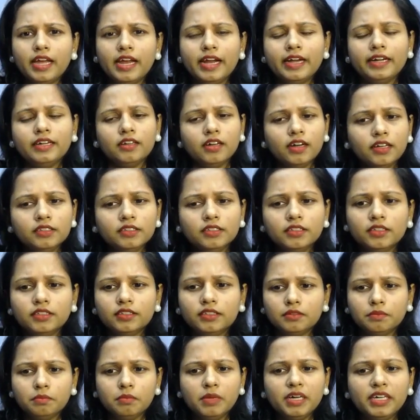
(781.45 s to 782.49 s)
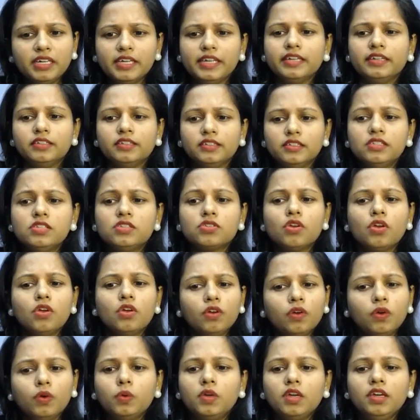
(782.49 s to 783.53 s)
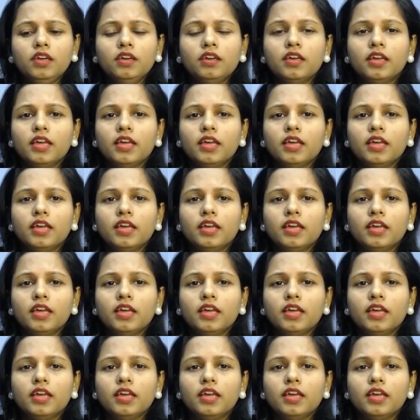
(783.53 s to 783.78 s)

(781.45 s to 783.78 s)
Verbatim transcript: and other materials, okay,